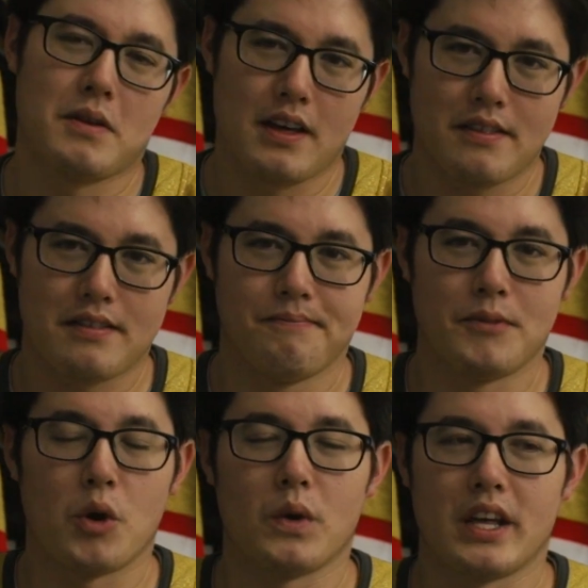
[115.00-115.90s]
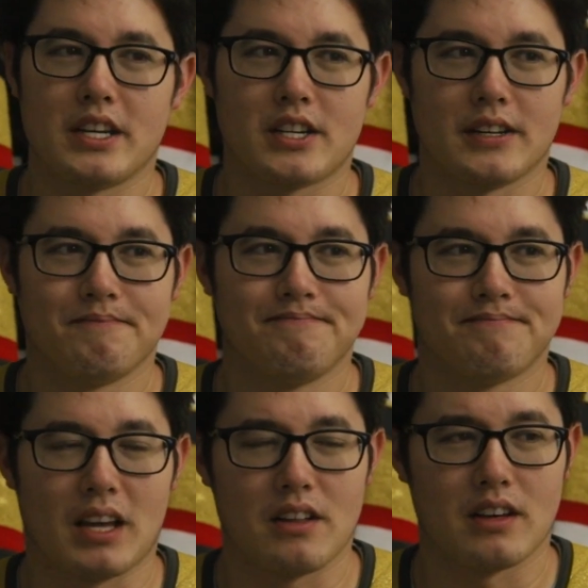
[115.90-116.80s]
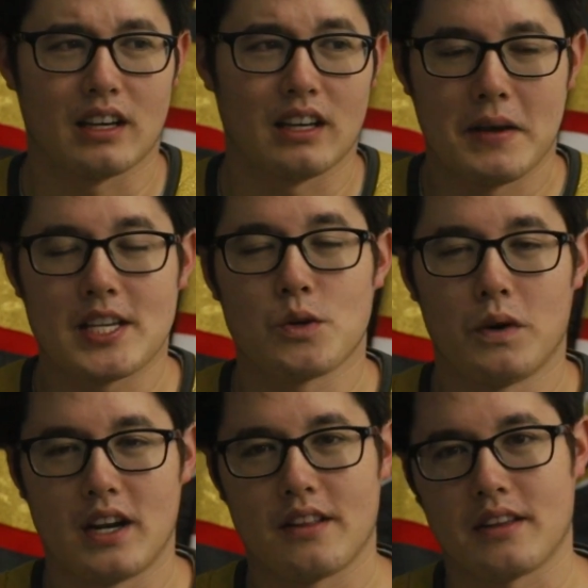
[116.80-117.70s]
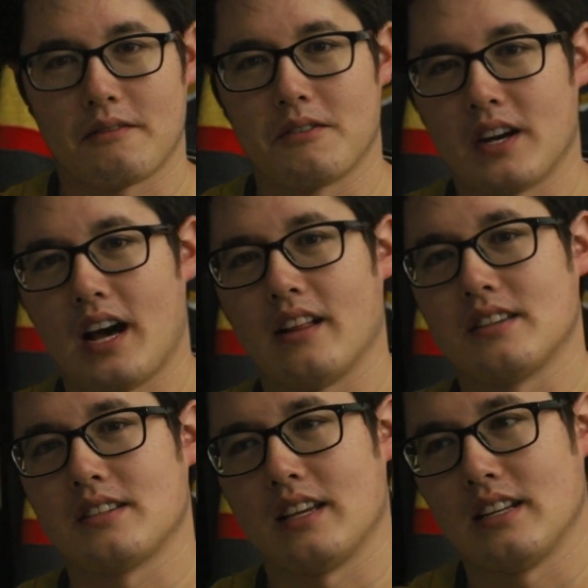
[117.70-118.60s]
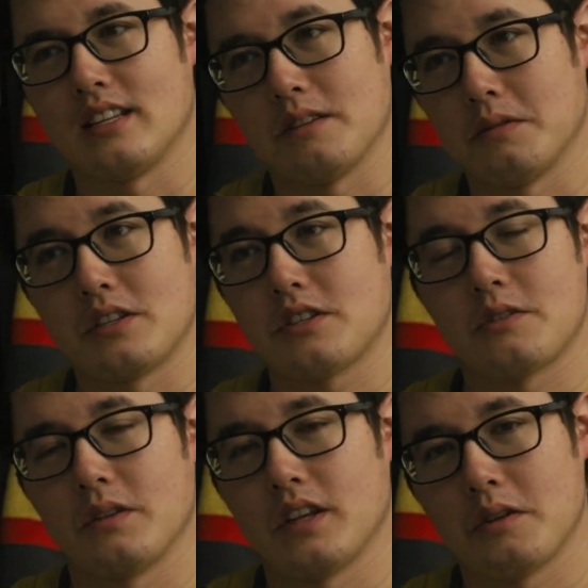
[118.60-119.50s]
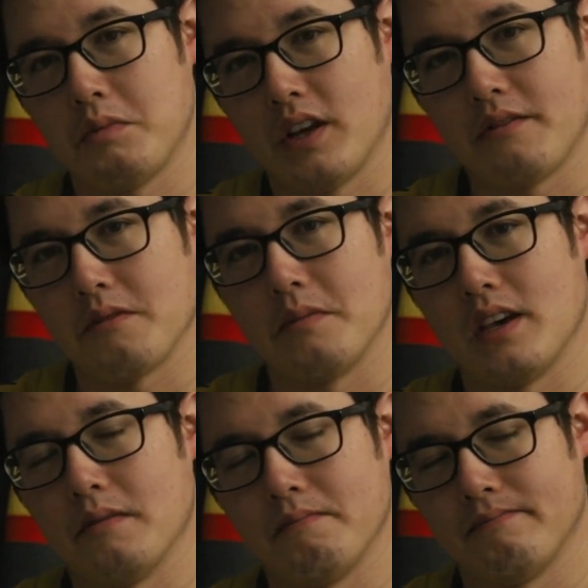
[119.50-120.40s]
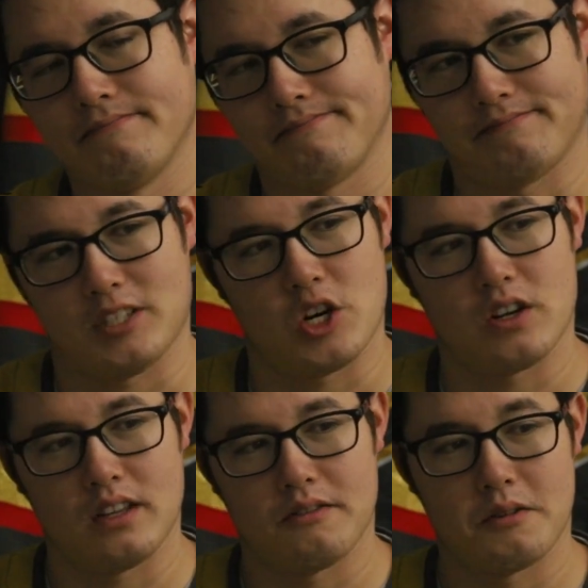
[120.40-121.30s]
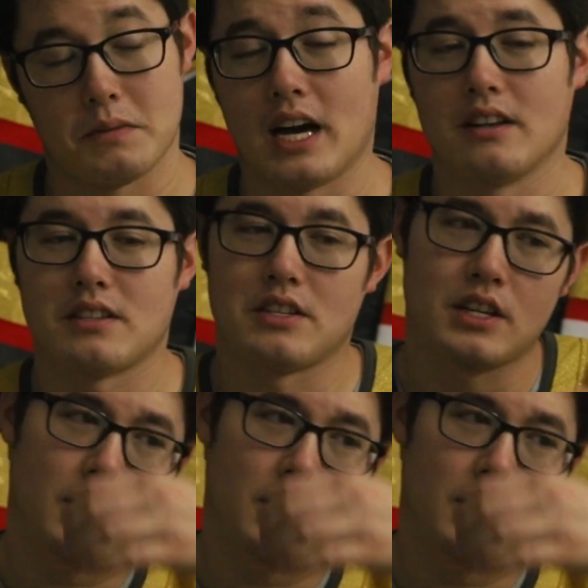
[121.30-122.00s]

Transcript: Smith, no relation, I think, makes it one nothing for Dallas, and it was just a really good play from him from Dallas in